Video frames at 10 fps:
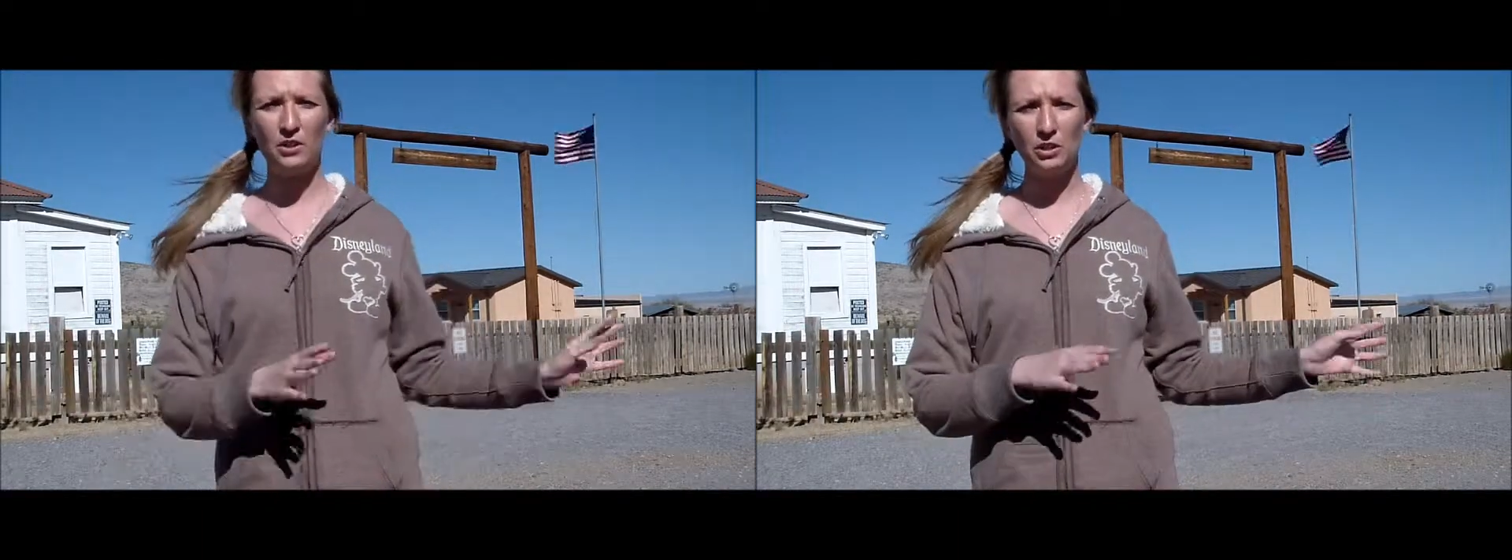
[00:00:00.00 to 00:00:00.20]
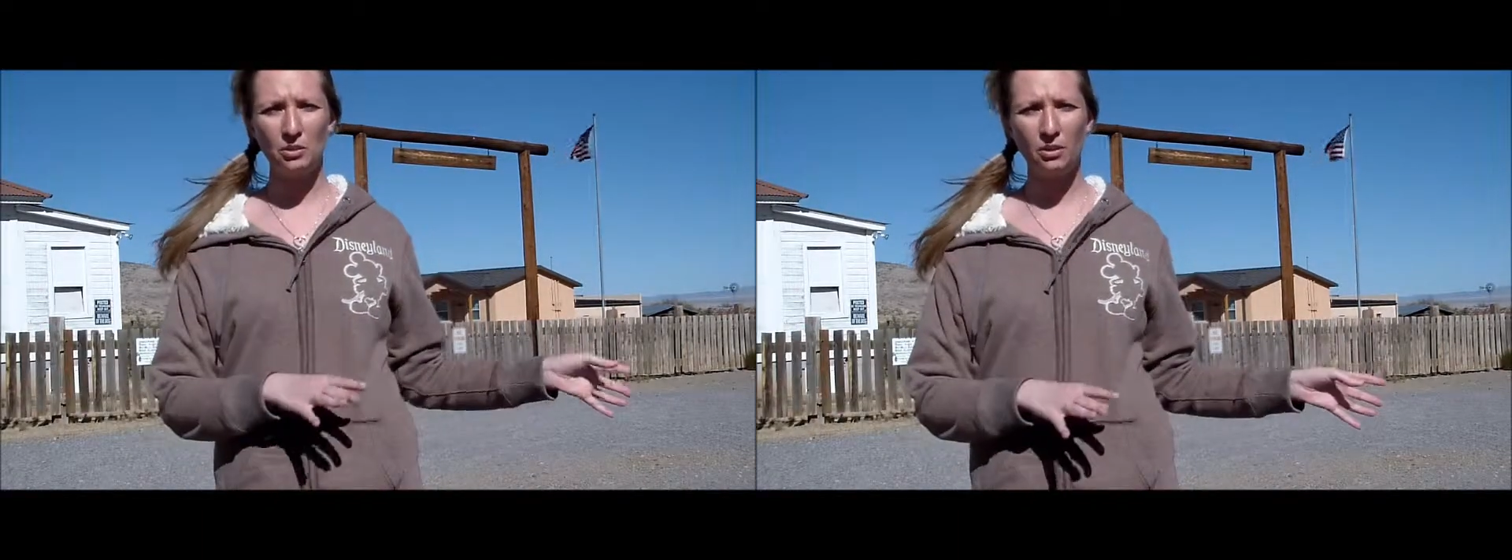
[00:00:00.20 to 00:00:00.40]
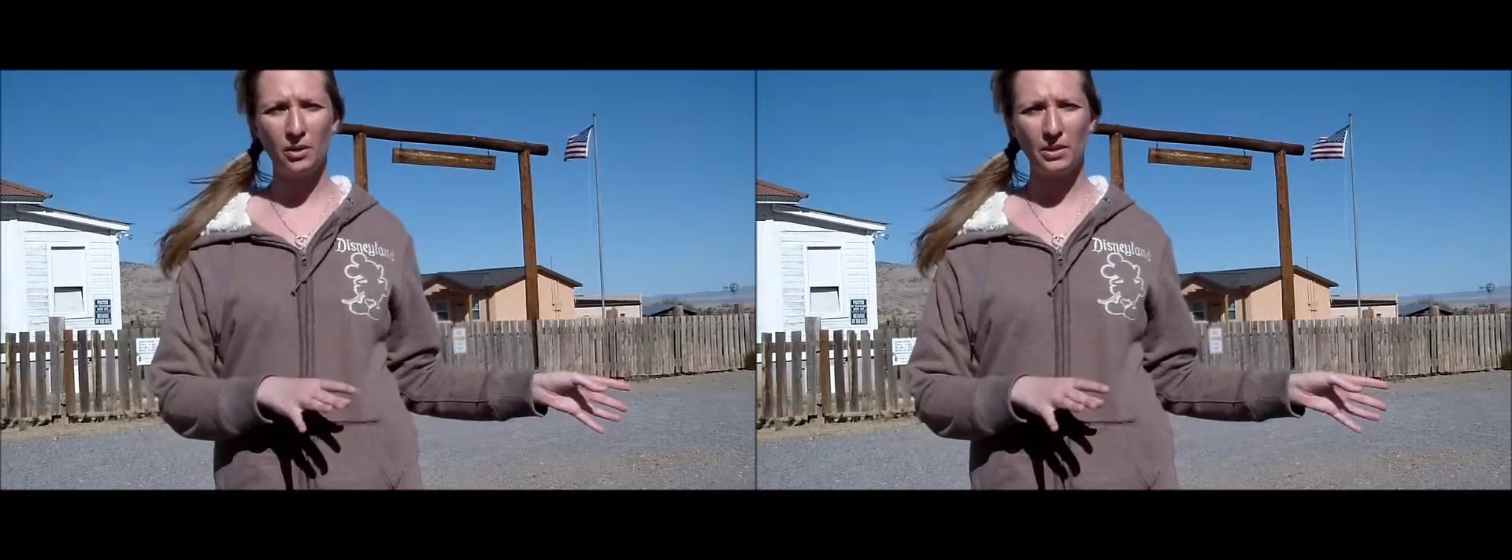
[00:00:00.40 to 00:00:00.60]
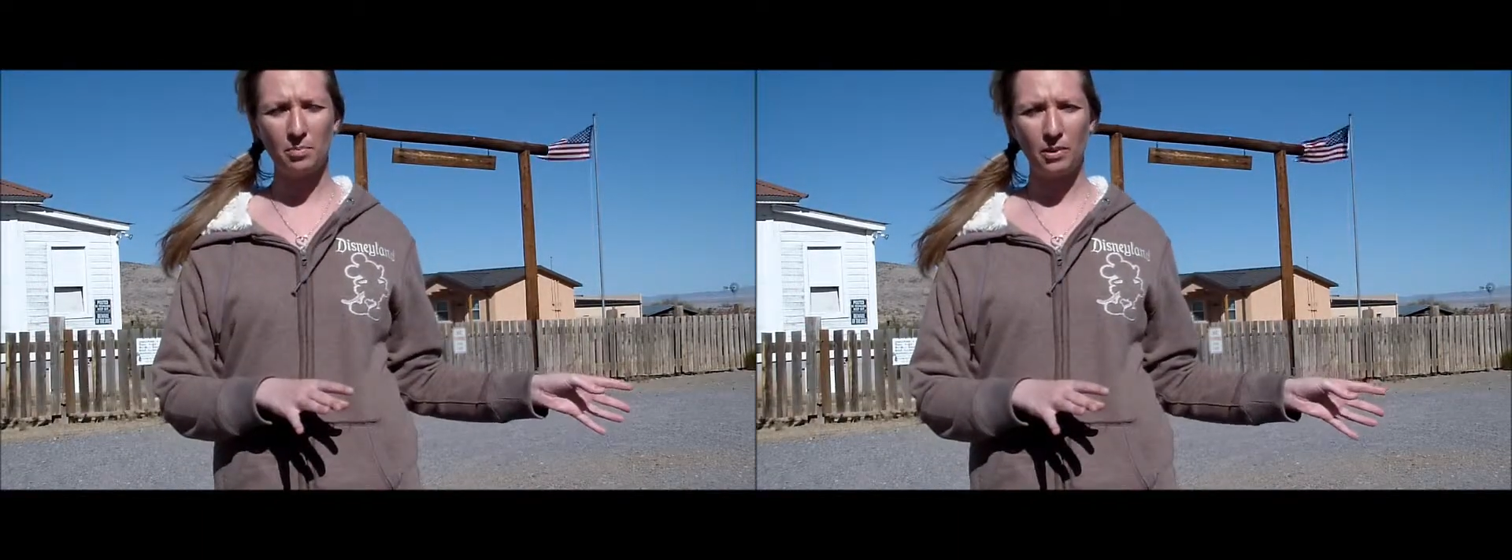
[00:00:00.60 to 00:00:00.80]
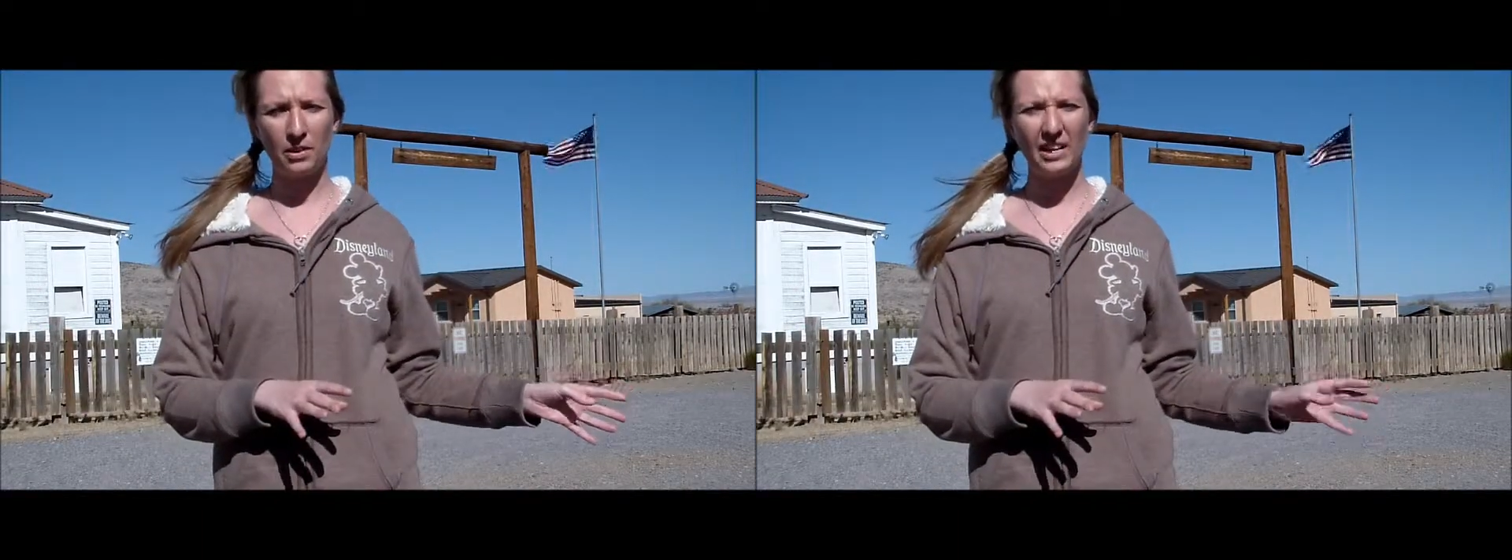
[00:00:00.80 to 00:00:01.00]
to
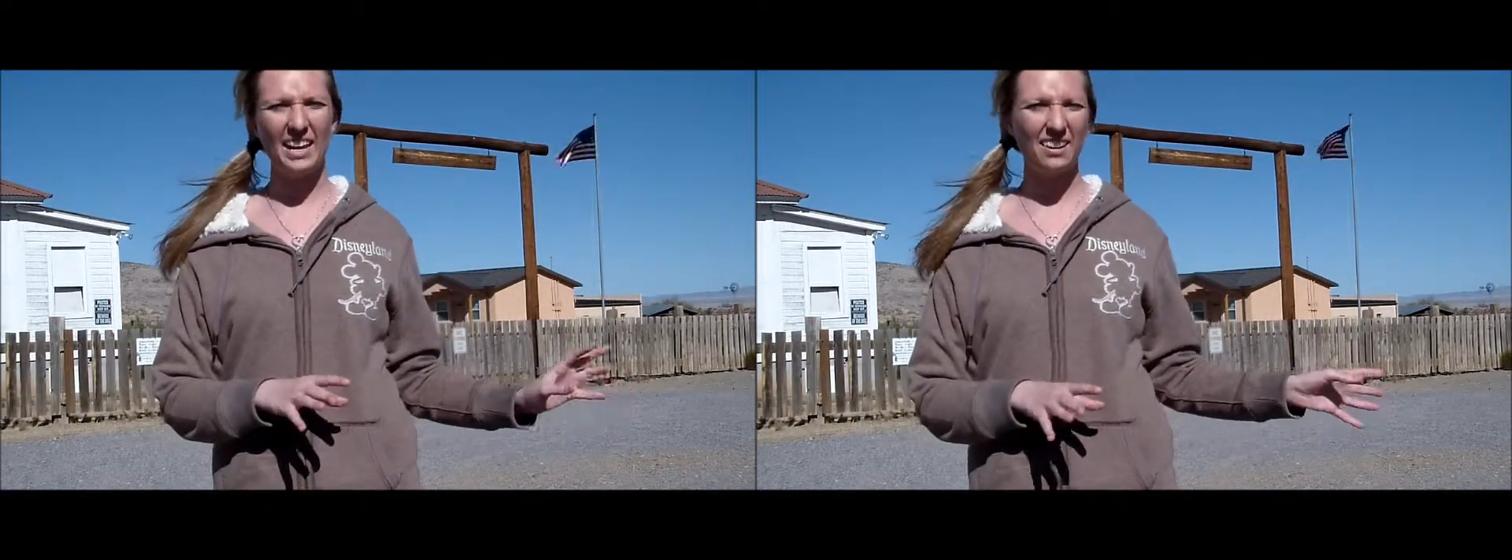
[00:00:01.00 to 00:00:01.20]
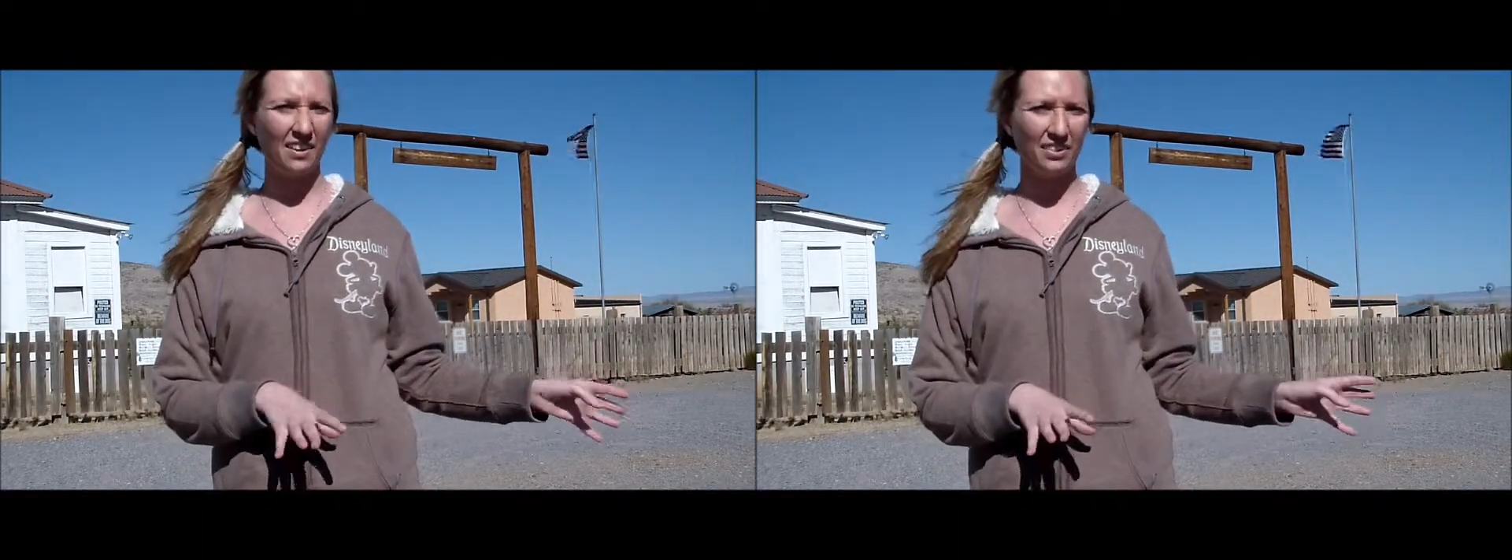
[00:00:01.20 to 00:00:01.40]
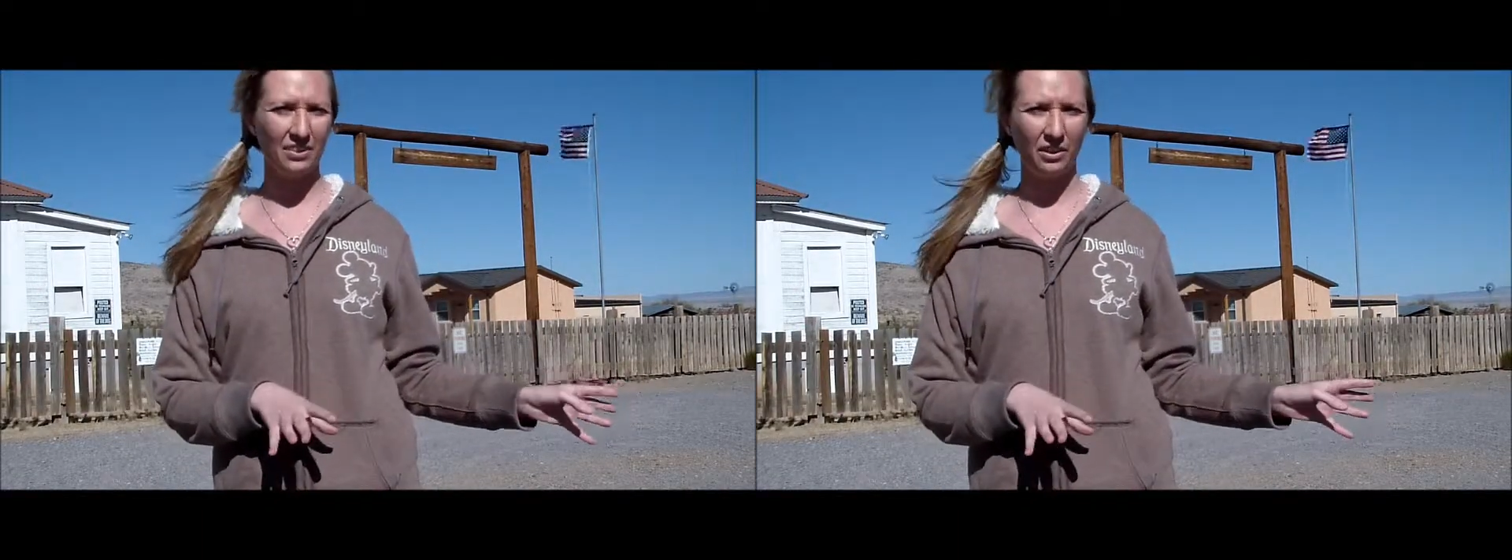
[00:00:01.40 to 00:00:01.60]
Lordsburg and other